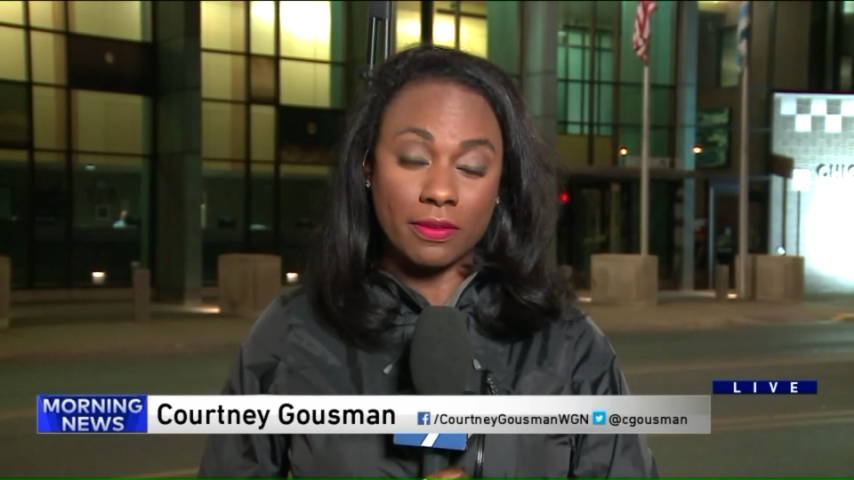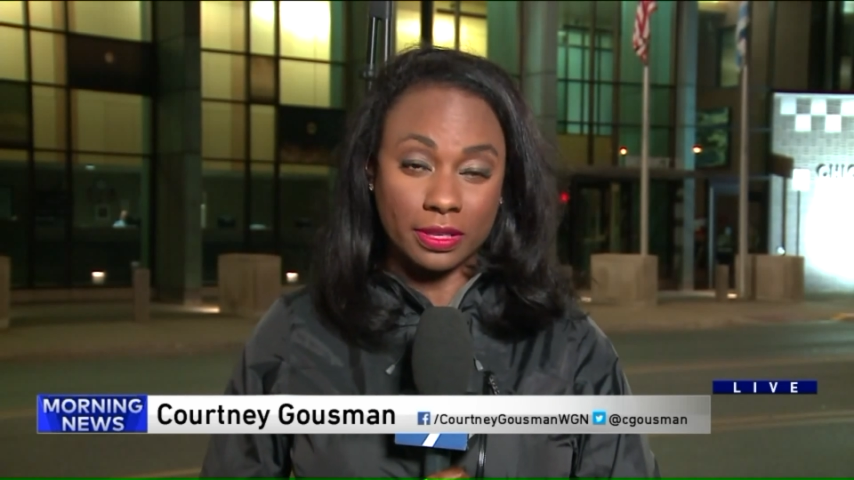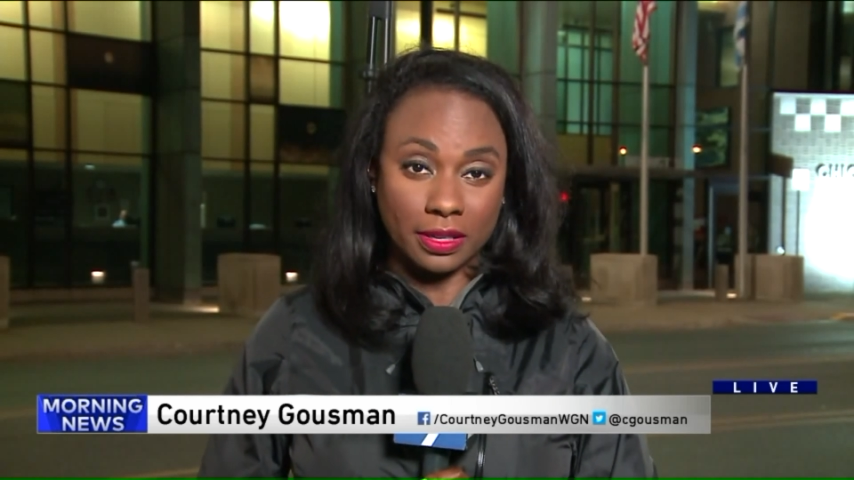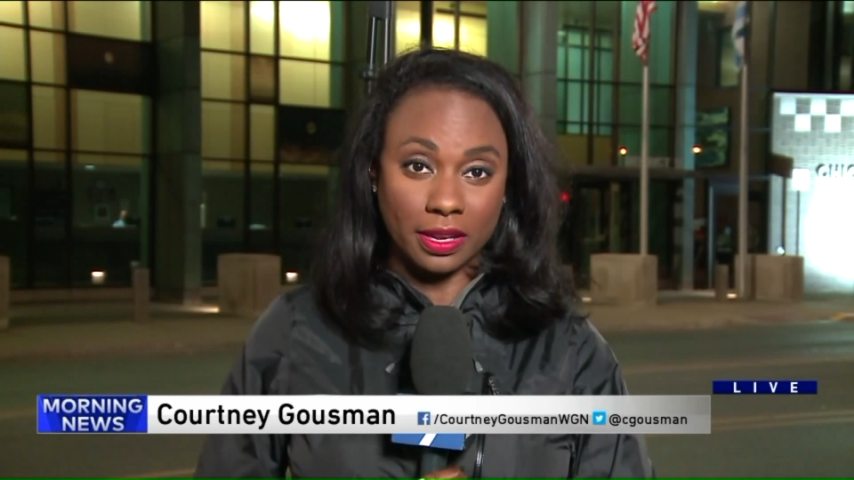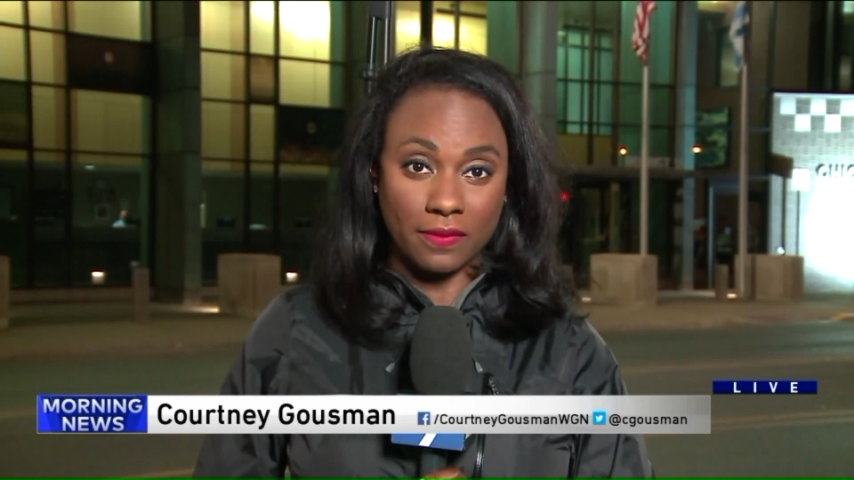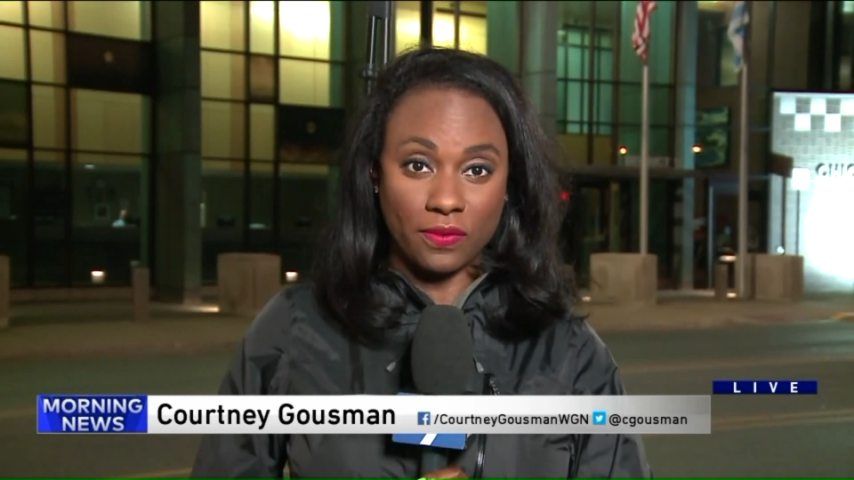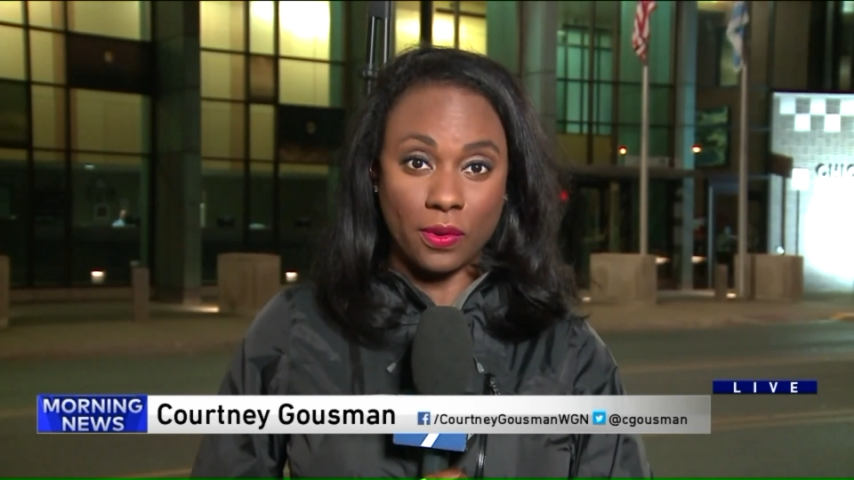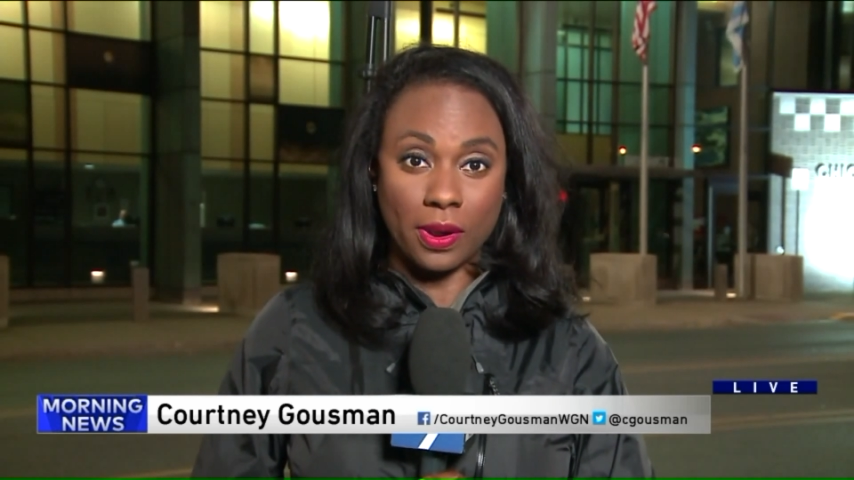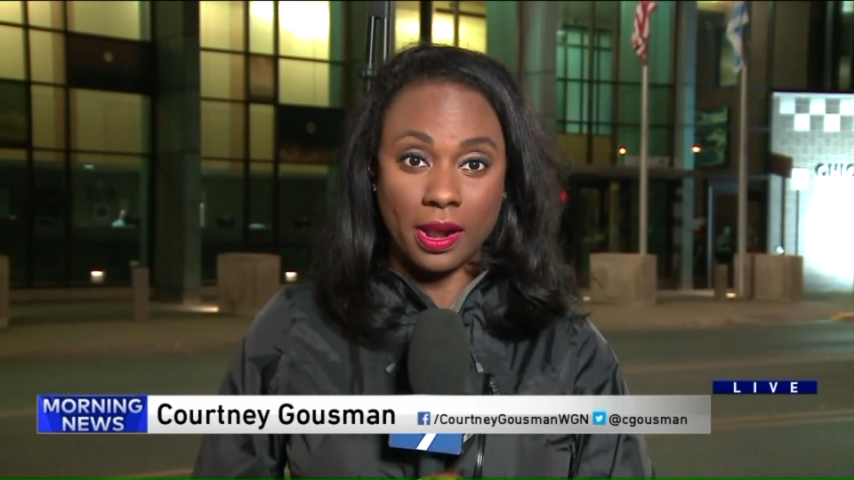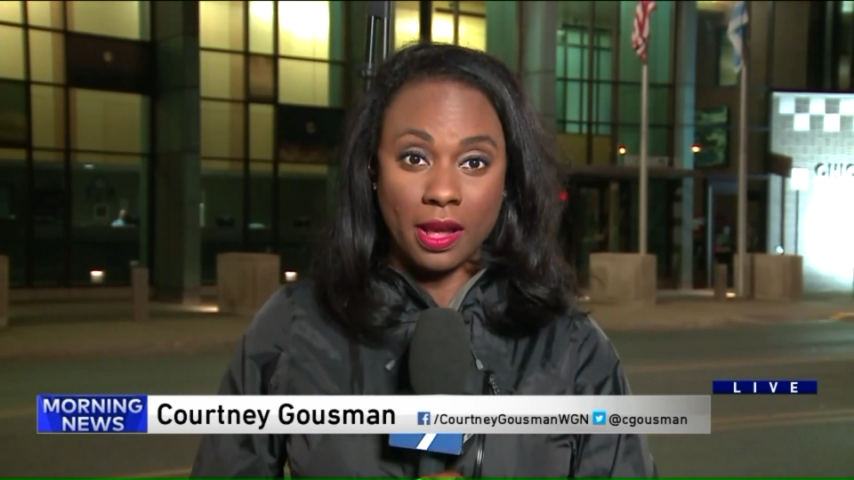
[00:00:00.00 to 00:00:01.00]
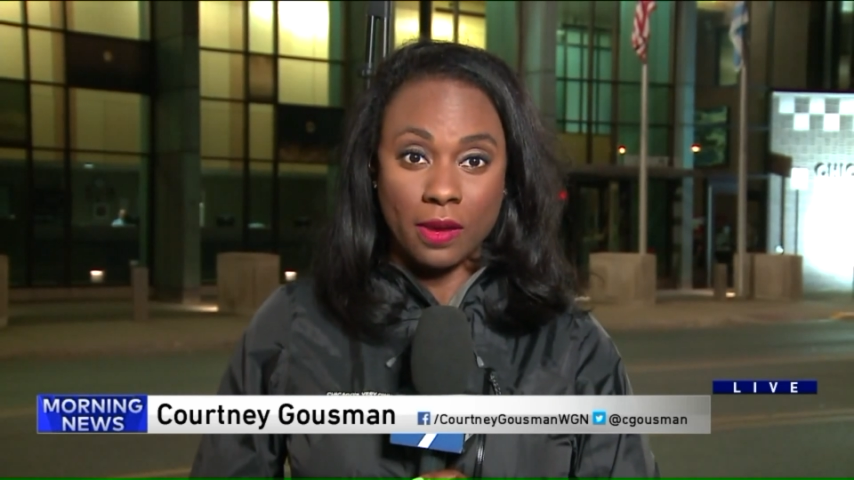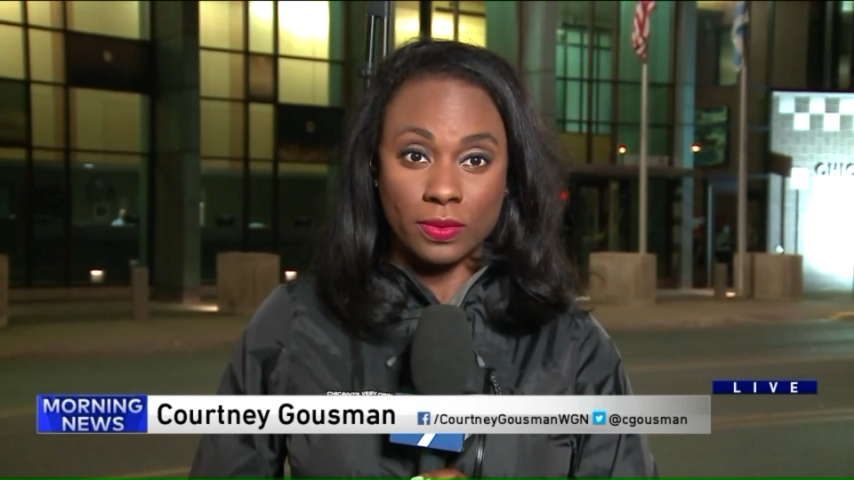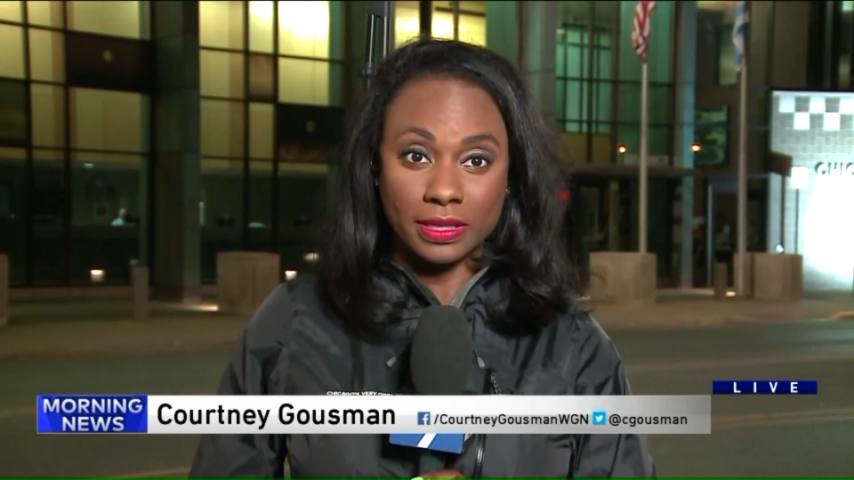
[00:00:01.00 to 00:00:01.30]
they were looking for